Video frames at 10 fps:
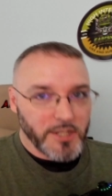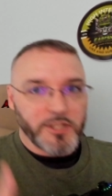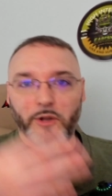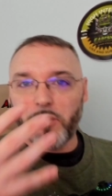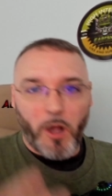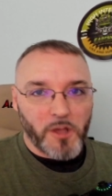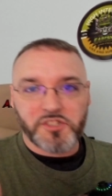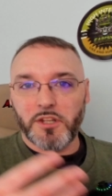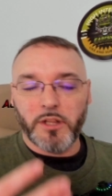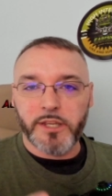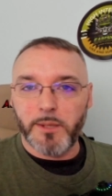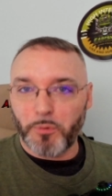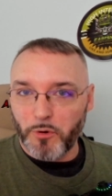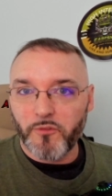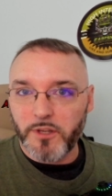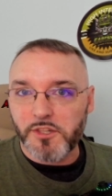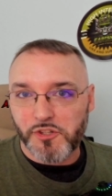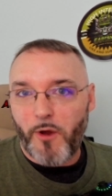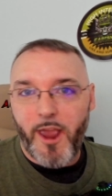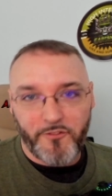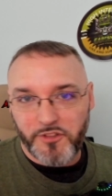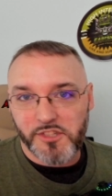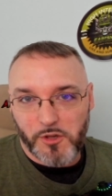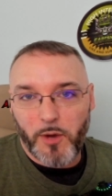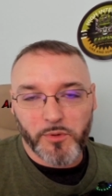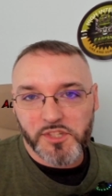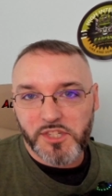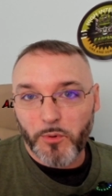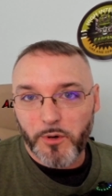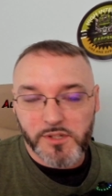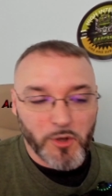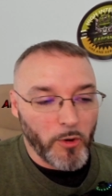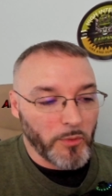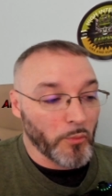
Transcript: you know constantly improving his craft, and so I want to see where he's going.